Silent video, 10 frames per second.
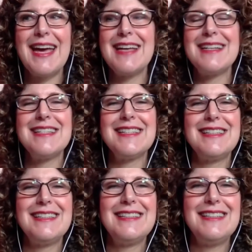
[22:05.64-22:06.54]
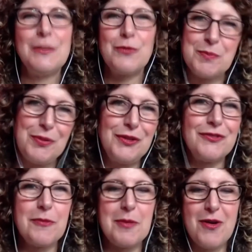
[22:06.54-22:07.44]
and it was
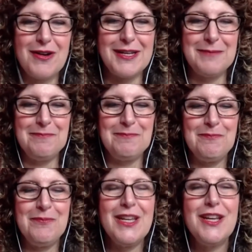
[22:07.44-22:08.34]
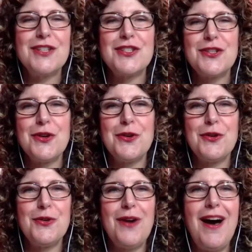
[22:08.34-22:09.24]
pulled from the market.
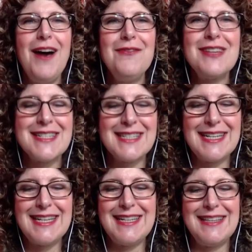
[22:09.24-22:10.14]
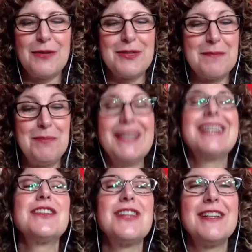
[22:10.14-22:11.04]
So obviously, there was a
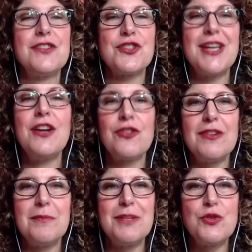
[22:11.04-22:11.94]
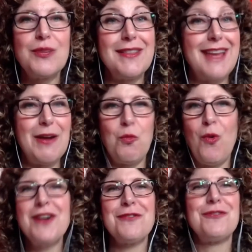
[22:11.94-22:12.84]
big intersection between
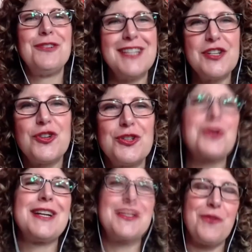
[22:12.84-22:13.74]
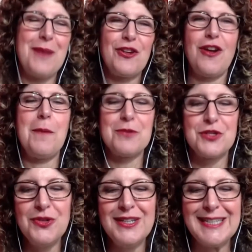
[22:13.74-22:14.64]
that wonderful digital transformation
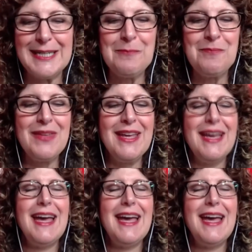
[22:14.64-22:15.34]
opportunity